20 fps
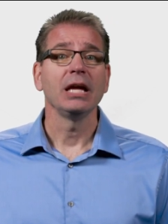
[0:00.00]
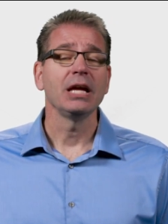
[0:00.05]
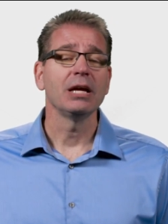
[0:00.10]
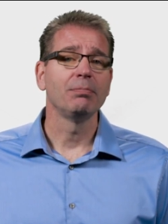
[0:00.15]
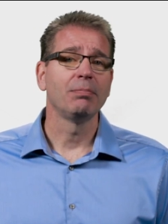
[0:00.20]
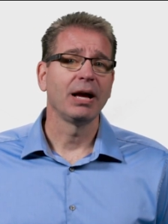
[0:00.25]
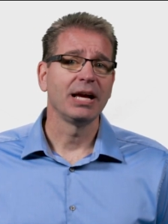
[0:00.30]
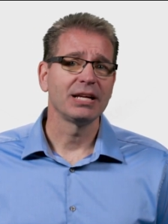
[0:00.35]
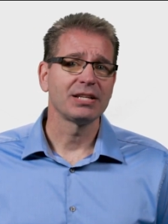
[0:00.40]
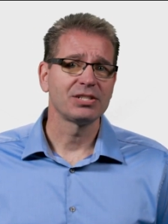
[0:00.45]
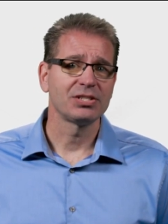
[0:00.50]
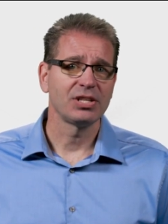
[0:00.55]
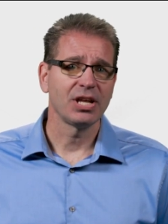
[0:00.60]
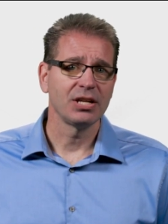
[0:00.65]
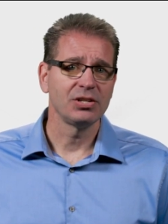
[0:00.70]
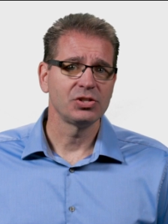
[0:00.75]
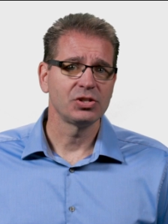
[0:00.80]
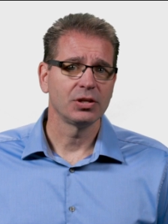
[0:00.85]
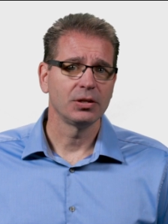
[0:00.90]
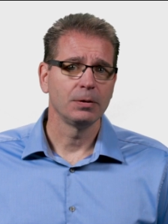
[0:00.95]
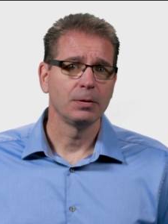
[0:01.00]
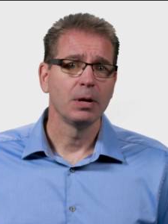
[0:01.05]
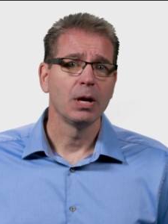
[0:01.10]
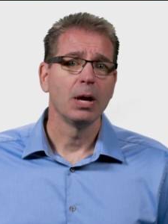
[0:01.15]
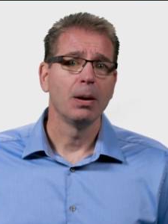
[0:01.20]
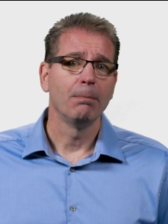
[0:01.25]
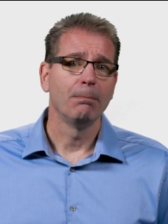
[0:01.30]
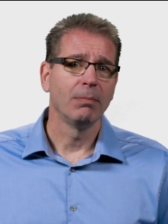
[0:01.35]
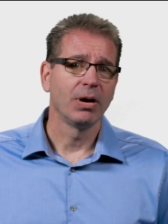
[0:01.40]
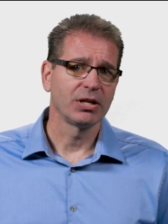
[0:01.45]
and, by extension,
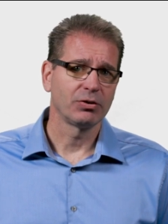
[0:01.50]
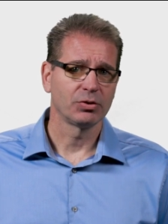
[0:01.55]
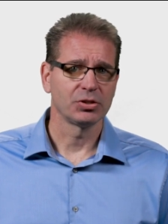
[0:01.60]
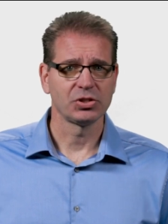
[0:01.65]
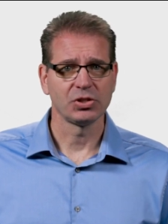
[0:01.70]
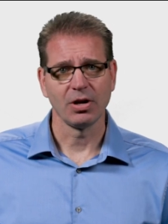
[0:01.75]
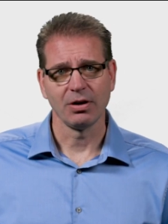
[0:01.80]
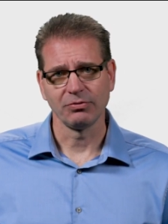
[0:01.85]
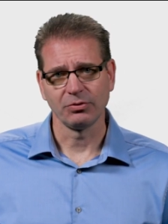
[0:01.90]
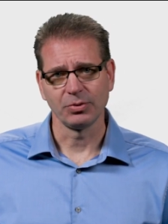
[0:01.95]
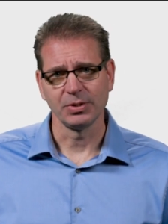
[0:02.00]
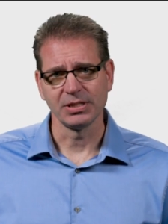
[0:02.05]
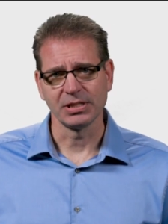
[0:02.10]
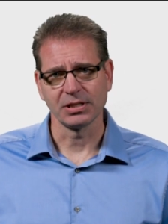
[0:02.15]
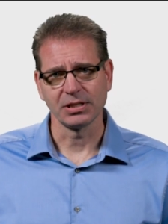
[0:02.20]
Microsoft three